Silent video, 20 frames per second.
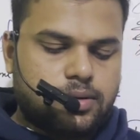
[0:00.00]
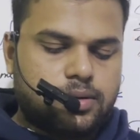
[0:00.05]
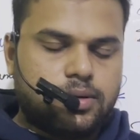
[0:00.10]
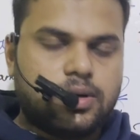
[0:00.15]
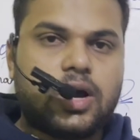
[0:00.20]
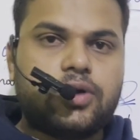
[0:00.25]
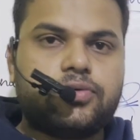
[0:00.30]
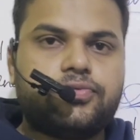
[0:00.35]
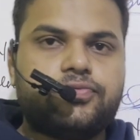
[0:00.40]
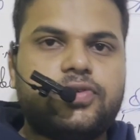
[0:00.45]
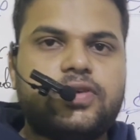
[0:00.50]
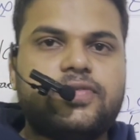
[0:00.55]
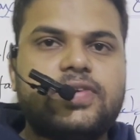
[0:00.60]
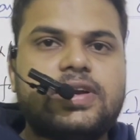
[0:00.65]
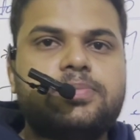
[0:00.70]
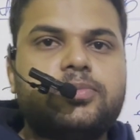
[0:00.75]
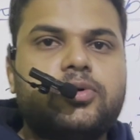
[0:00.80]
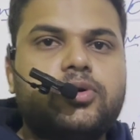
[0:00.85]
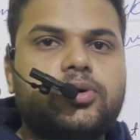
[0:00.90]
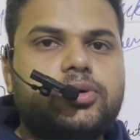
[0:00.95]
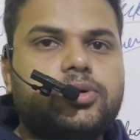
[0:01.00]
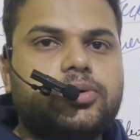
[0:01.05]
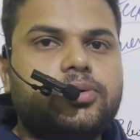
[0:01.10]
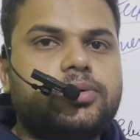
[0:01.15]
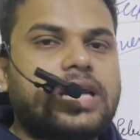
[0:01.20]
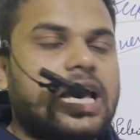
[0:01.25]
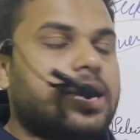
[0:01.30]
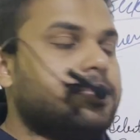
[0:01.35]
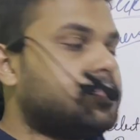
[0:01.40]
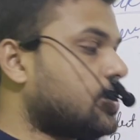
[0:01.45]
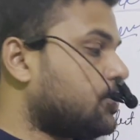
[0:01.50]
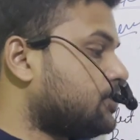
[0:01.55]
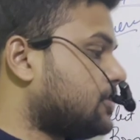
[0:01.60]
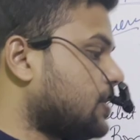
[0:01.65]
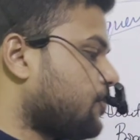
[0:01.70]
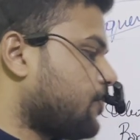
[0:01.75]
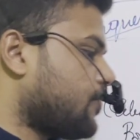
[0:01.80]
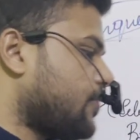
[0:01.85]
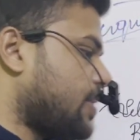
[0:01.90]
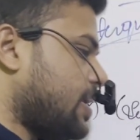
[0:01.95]
Now we will move to types of
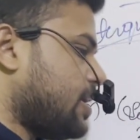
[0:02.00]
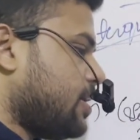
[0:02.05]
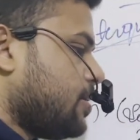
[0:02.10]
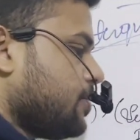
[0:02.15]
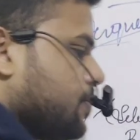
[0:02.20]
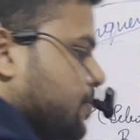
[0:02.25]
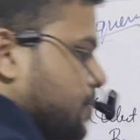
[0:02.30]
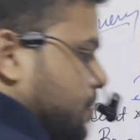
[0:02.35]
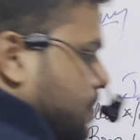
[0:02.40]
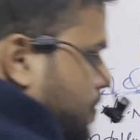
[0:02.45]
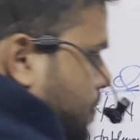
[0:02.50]
subquery.